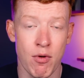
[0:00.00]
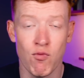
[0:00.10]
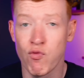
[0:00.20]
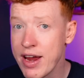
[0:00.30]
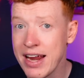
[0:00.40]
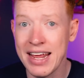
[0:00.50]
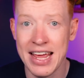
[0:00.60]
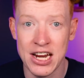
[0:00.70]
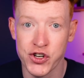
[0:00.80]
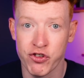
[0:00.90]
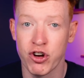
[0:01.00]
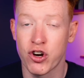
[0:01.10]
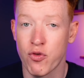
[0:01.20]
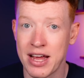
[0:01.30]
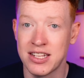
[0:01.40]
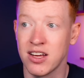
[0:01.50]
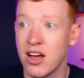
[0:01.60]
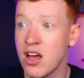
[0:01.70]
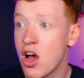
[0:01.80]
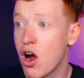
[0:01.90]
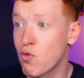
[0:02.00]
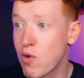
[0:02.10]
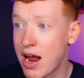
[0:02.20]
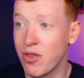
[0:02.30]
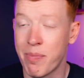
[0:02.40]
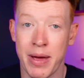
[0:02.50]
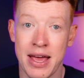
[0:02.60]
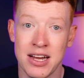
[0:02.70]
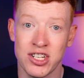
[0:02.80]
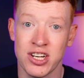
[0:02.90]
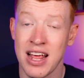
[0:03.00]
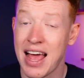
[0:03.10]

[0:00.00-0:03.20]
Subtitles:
Really intricate creator around the pitch.